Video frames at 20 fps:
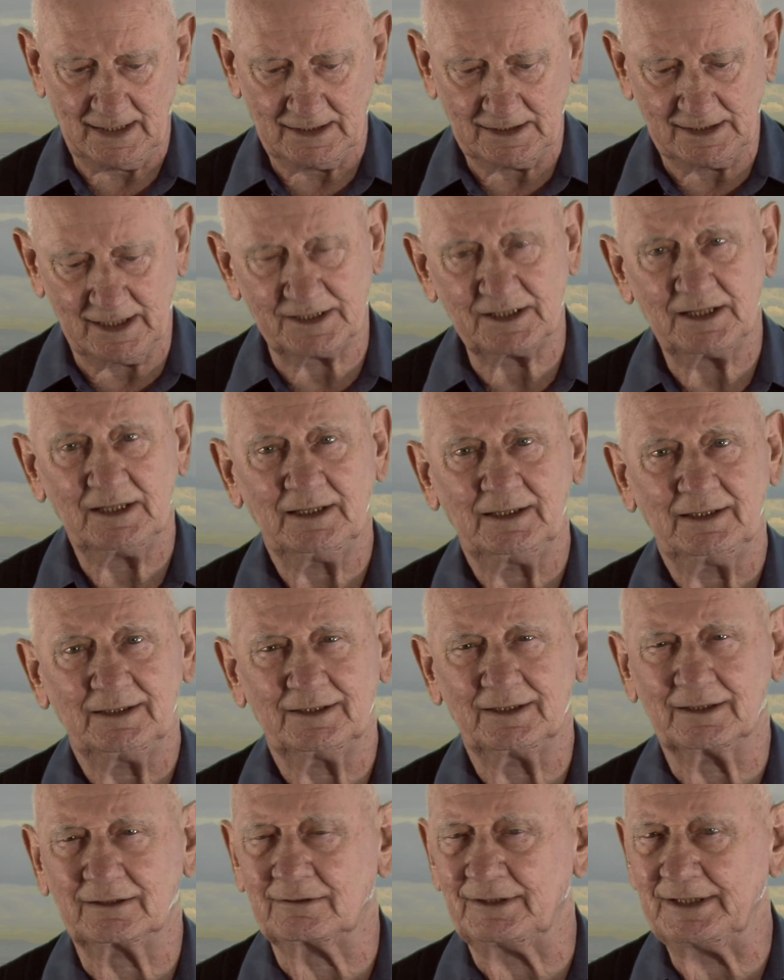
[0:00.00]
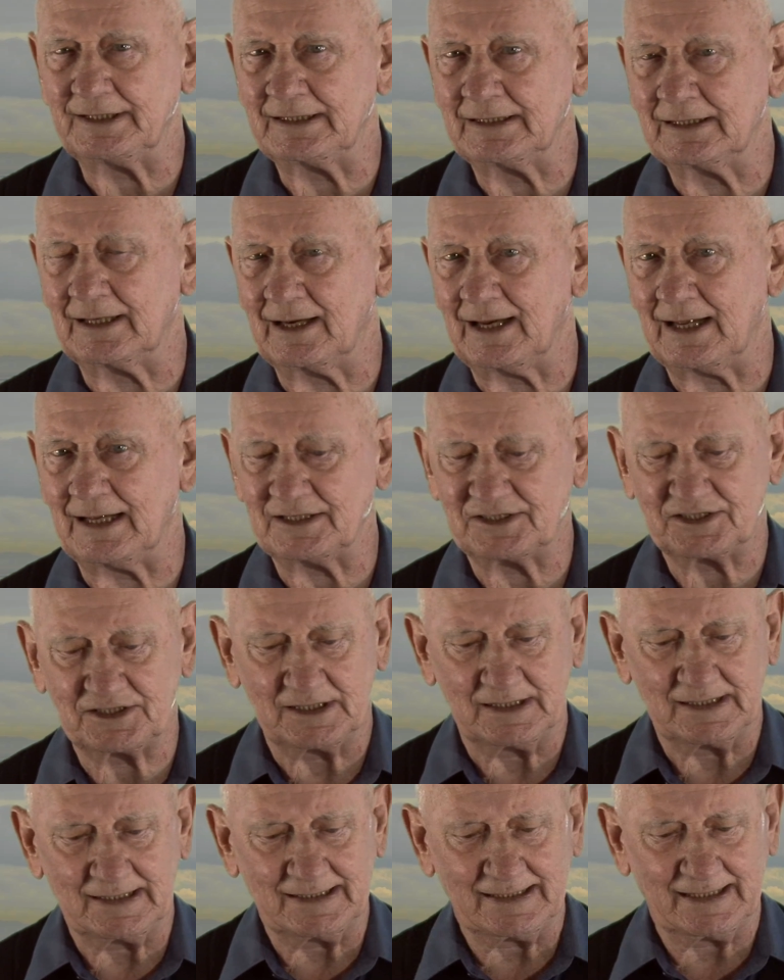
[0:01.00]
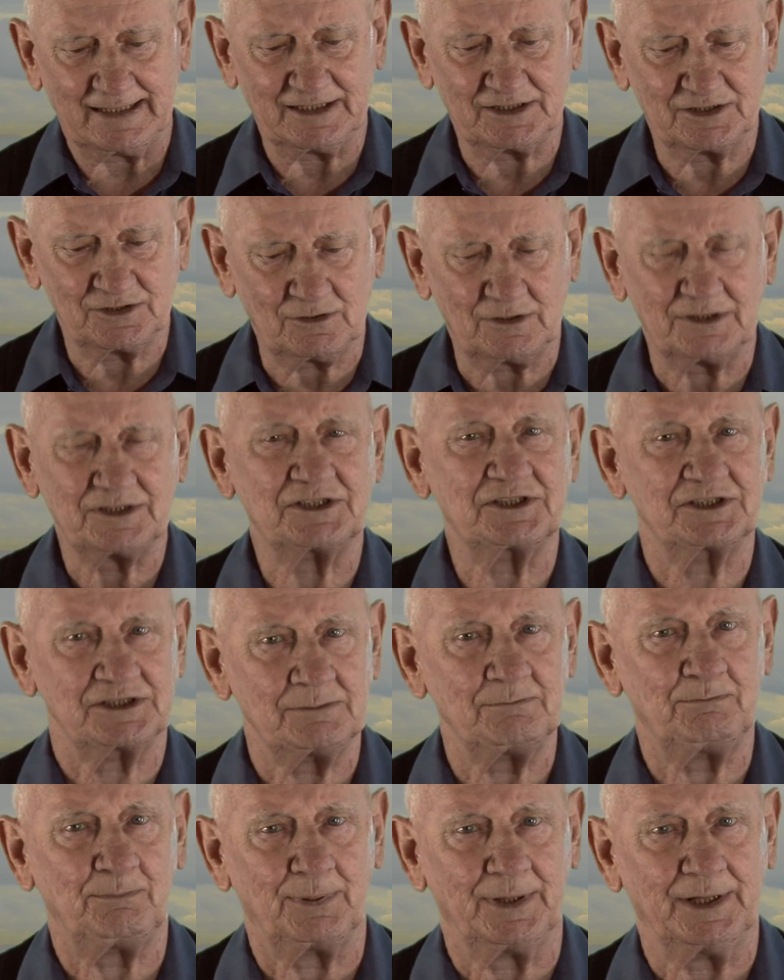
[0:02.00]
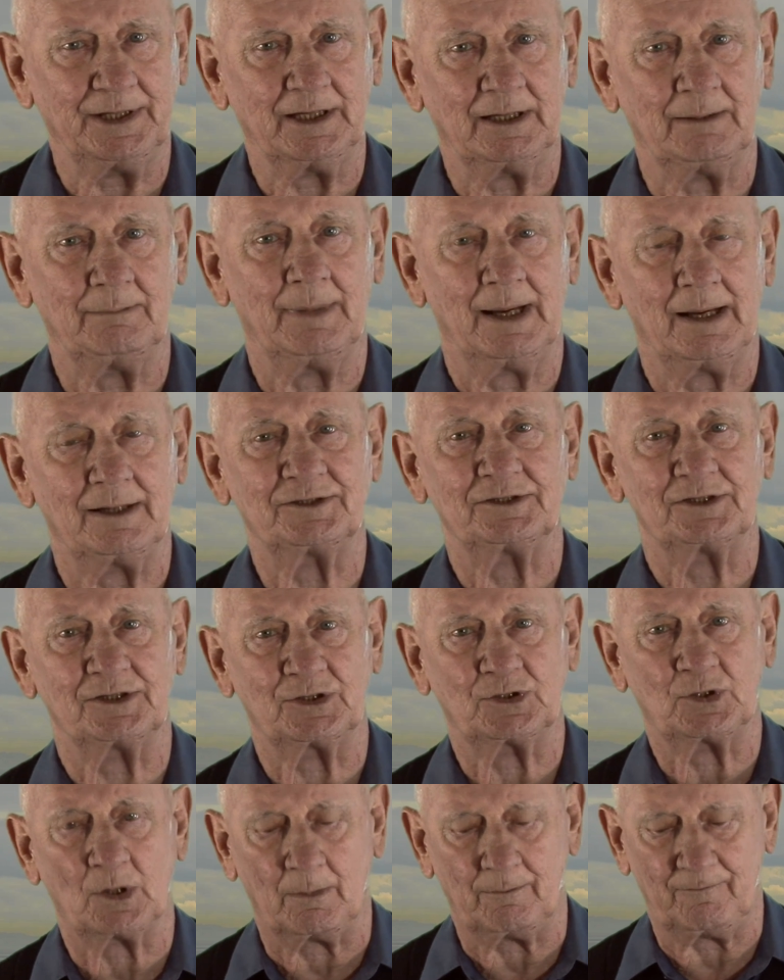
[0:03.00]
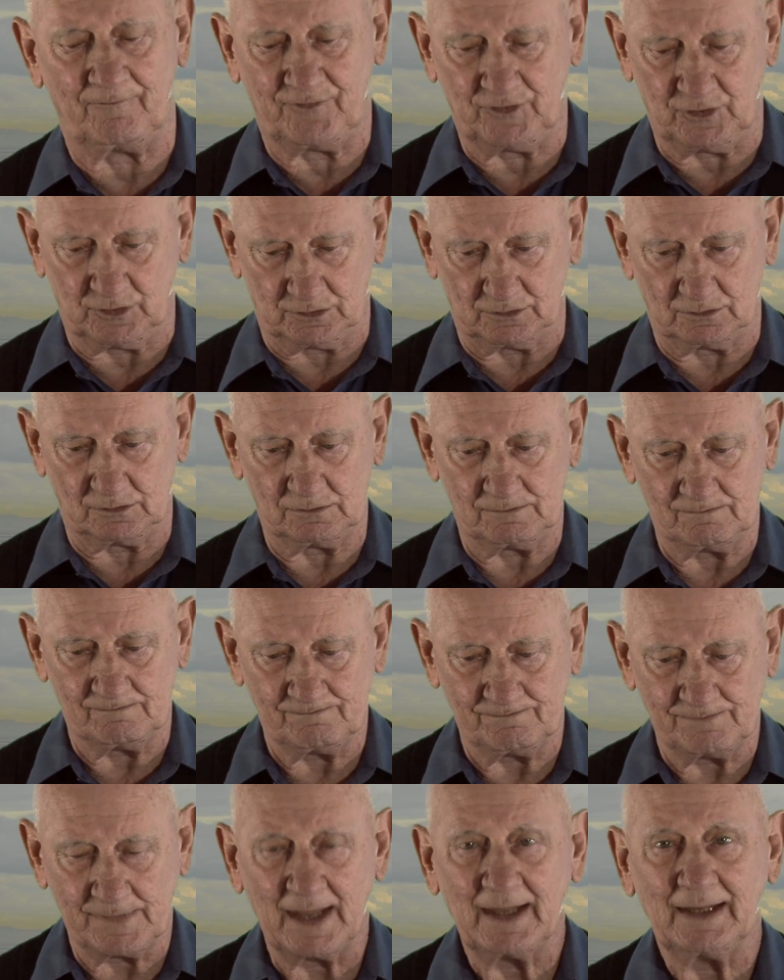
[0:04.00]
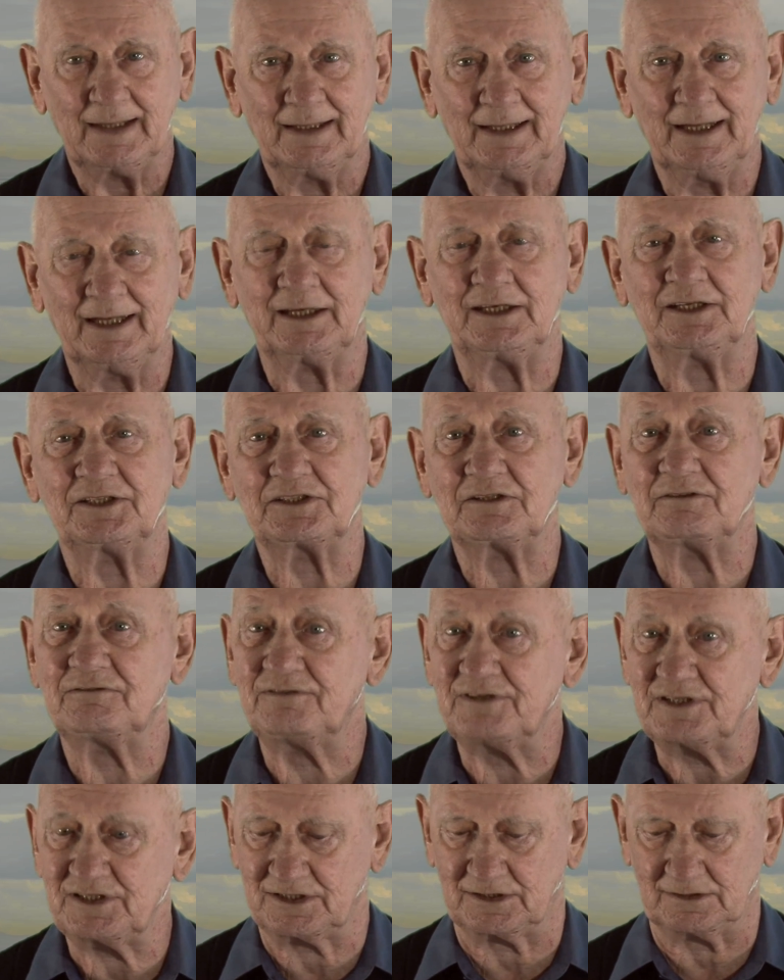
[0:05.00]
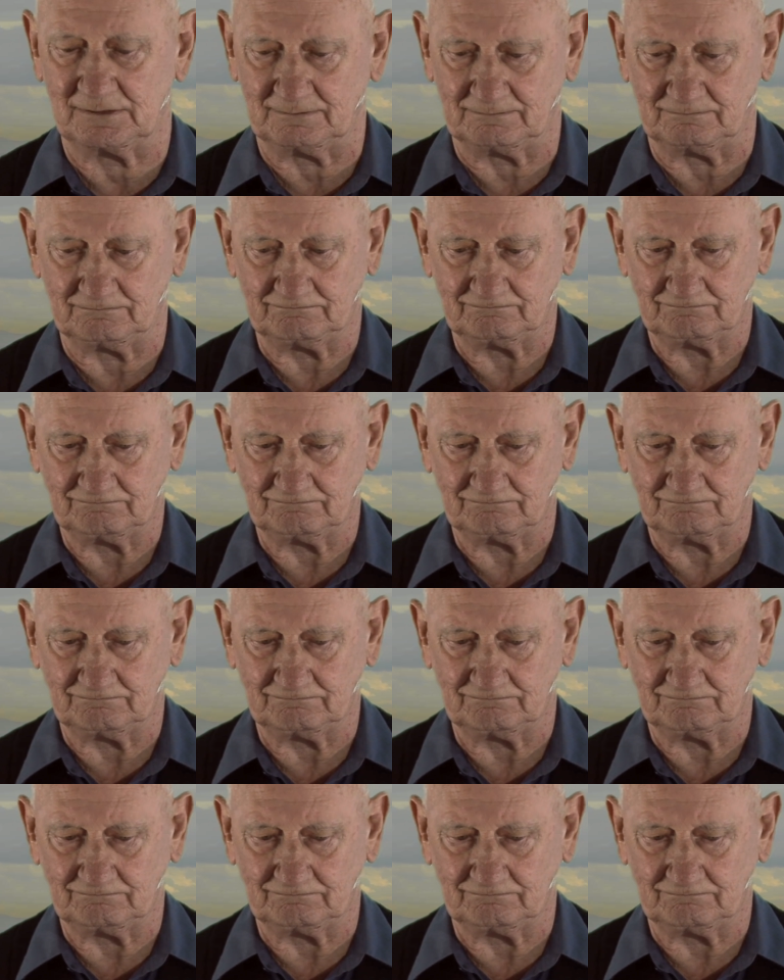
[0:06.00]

Yet the Cretan glance is not simply a mountaintop view, it is a vision,